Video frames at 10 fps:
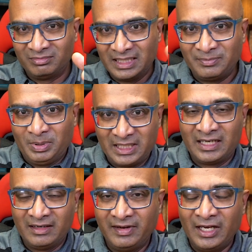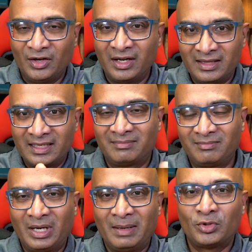this particular video and
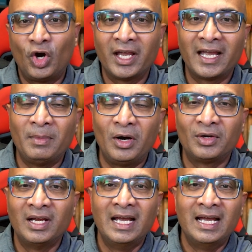what I'm talking about,